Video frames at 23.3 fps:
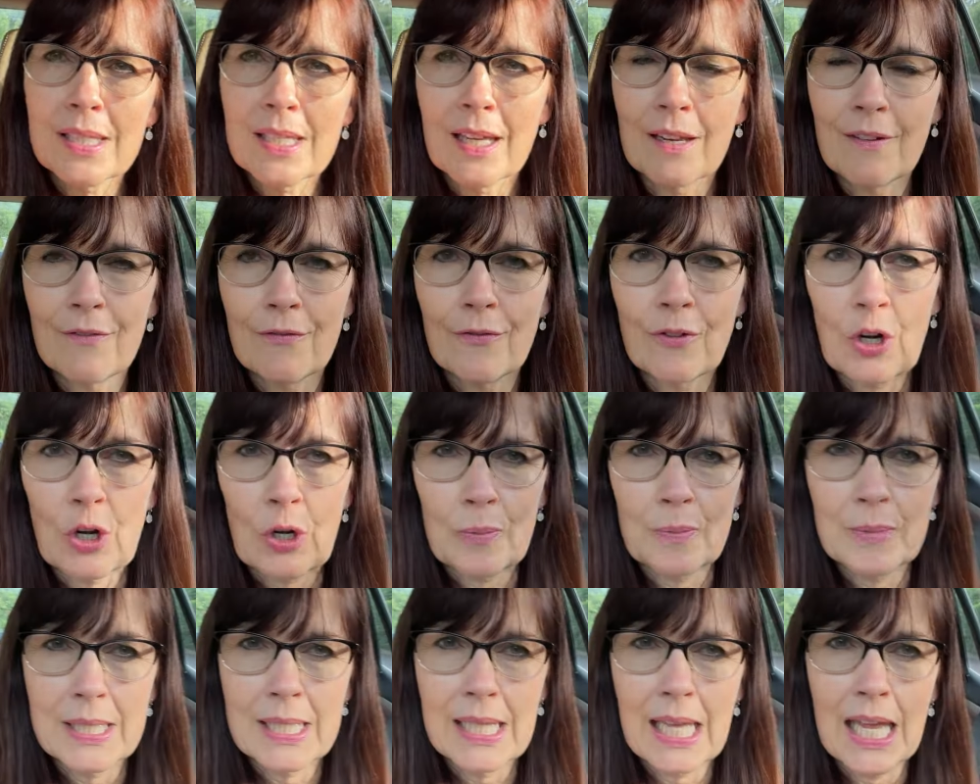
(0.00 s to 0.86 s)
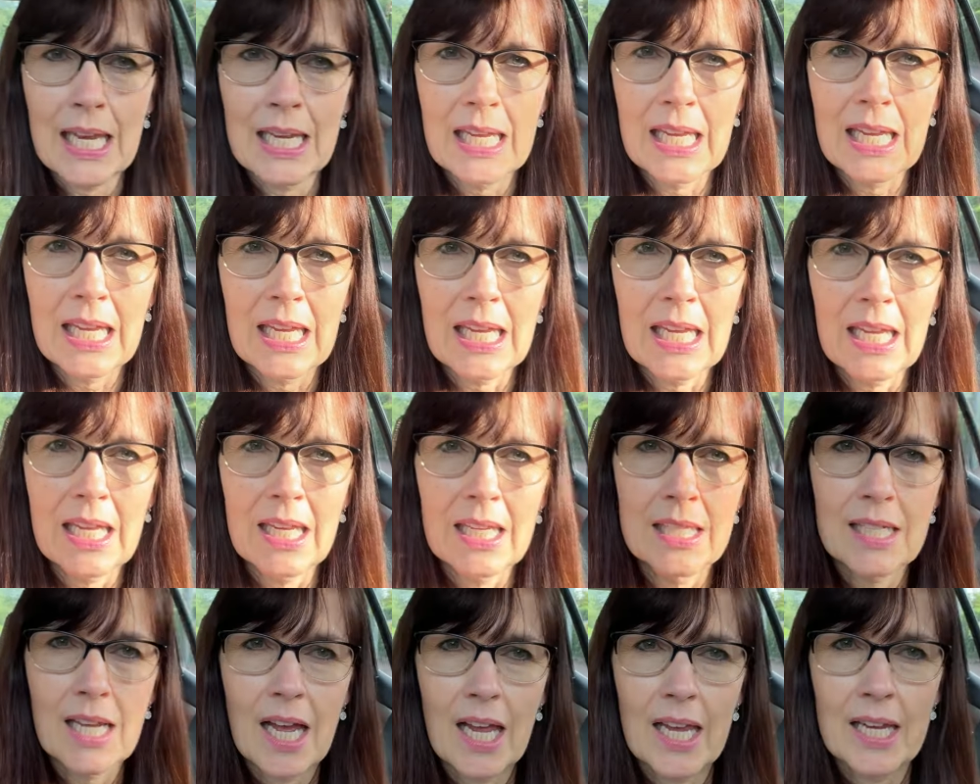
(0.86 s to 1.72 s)
confirmed that he
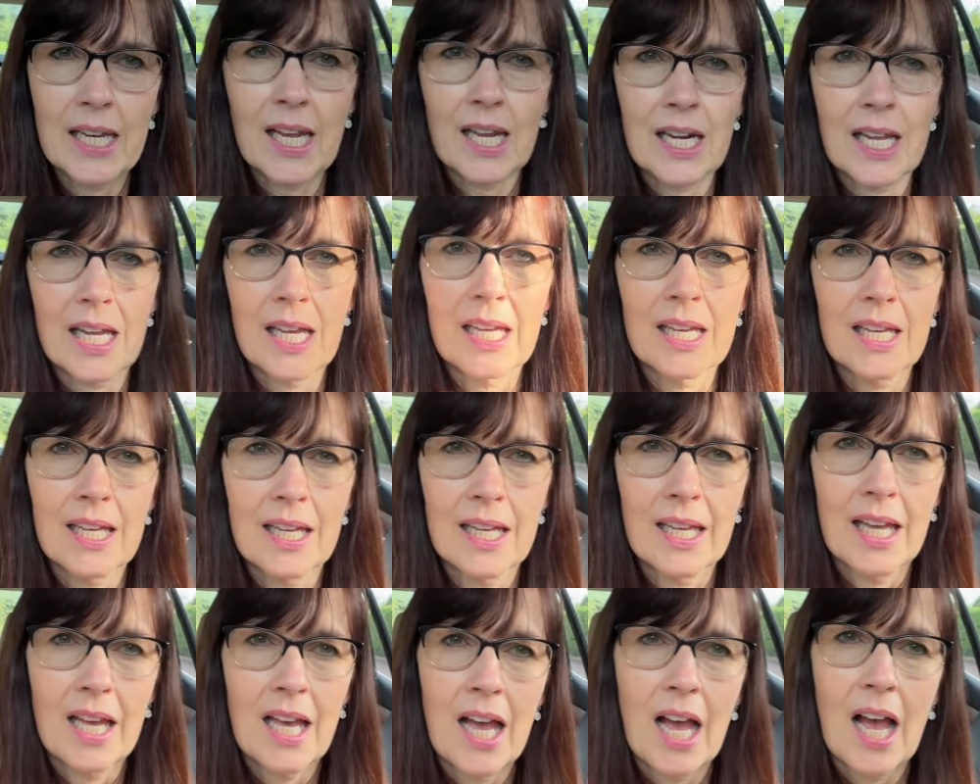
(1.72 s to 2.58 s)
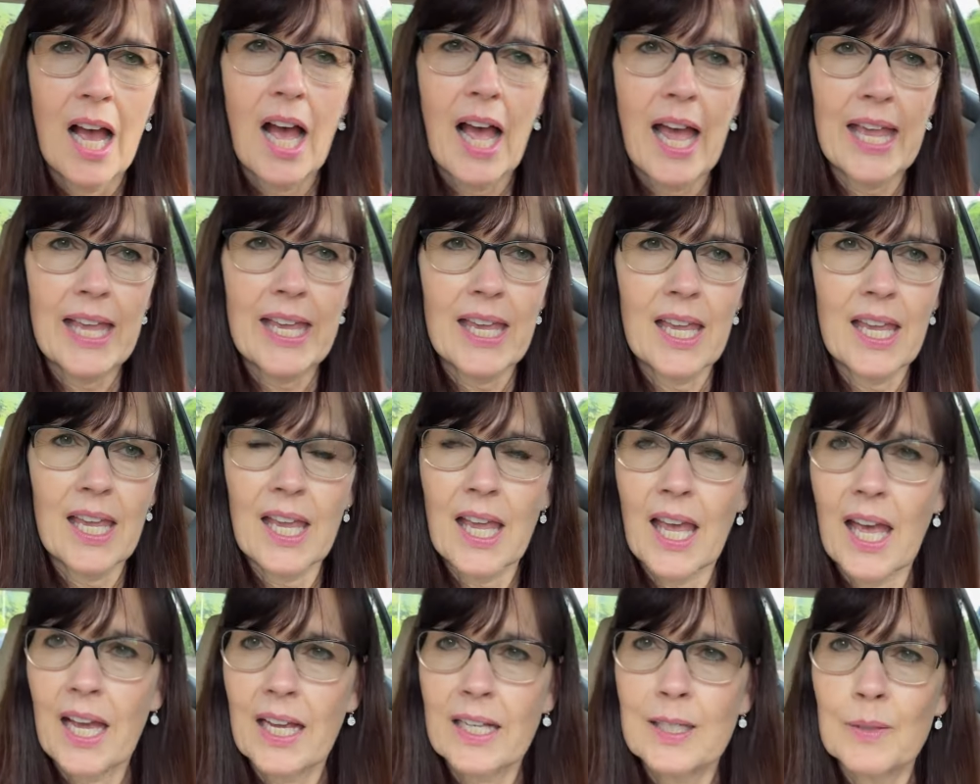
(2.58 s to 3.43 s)
died on a
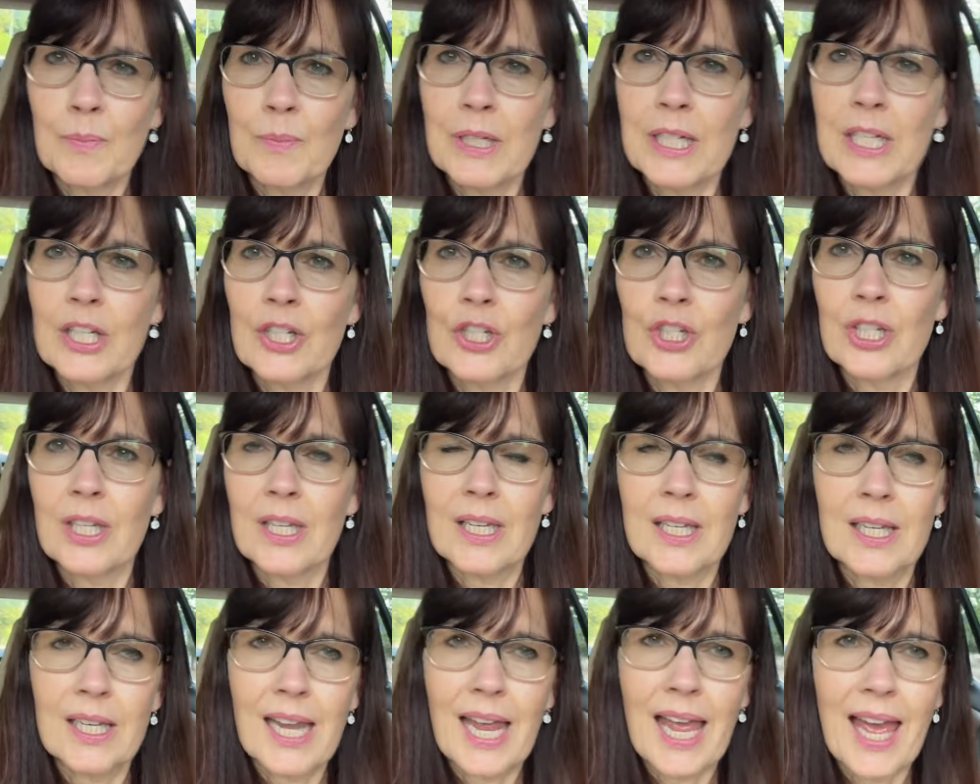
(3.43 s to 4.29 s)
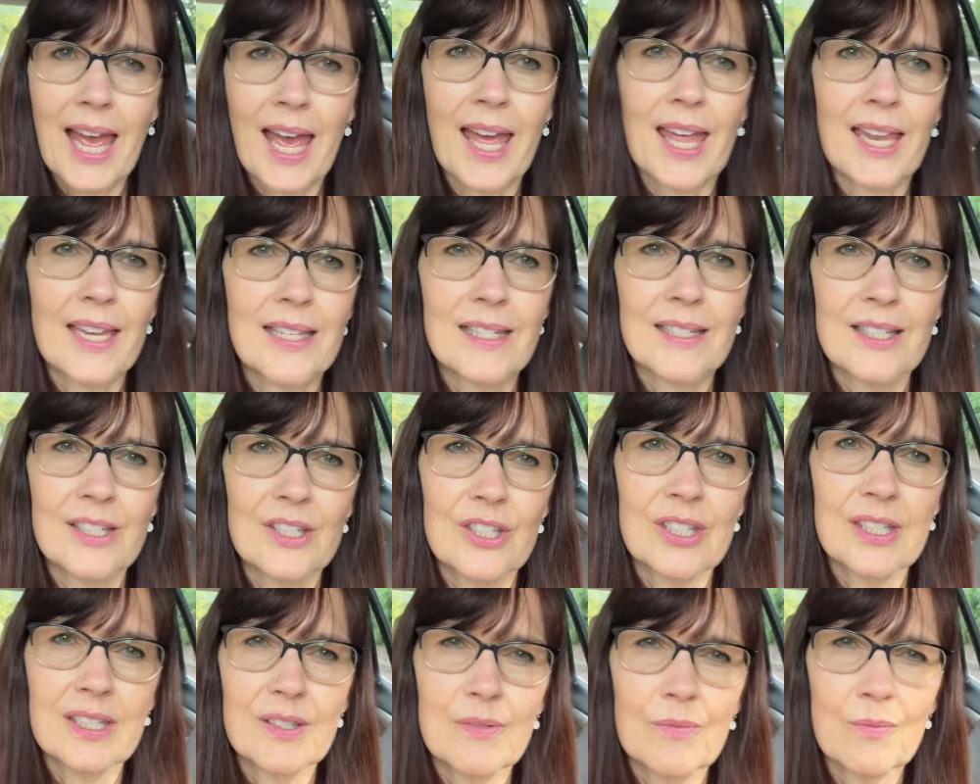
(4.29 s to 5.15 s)
hiking expedition. And
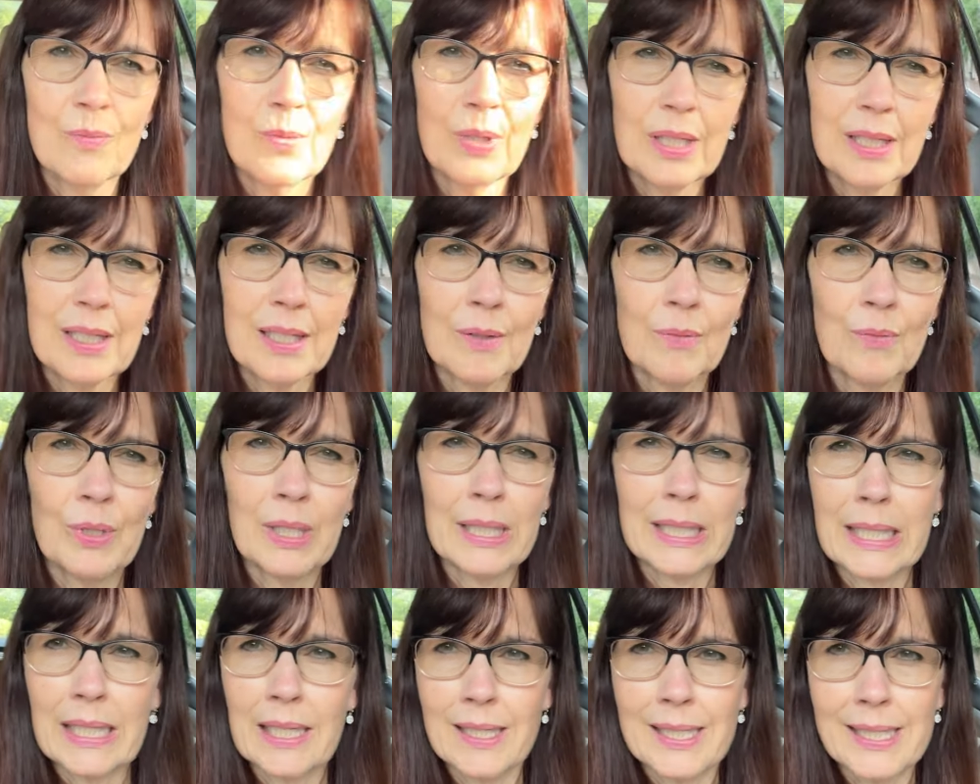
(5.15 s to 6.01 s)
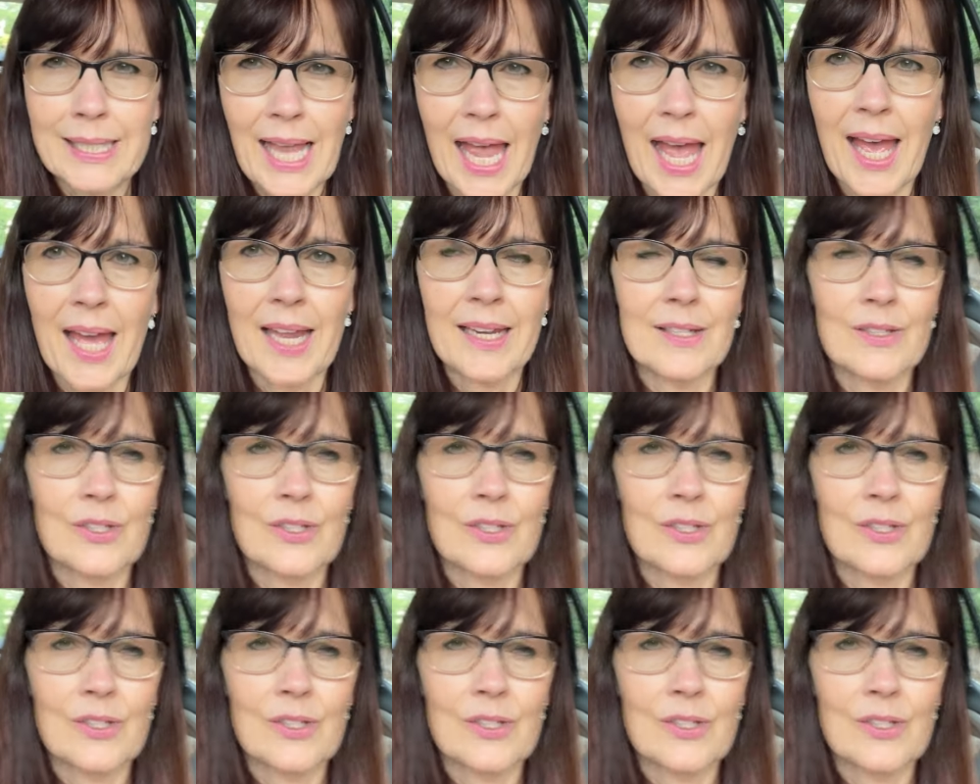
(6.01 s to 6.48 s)
just really, really sad